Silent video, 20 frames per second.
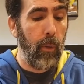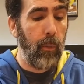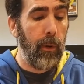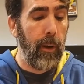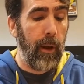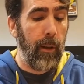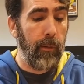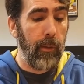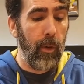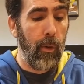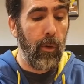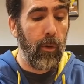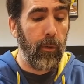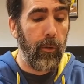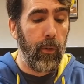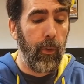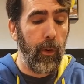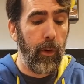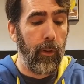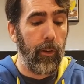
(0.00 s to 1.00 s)
we have going
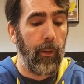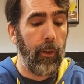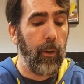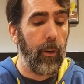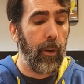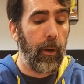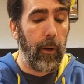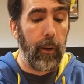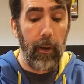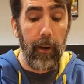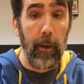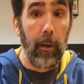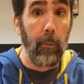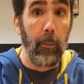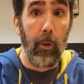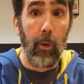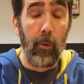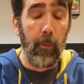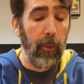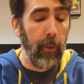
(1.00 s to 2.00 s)
for us here. Can any
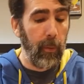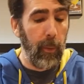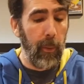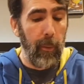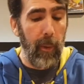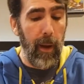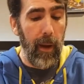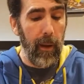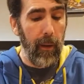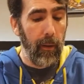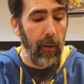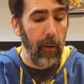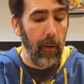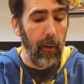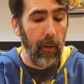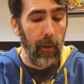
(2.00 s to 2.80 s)
improvements be made?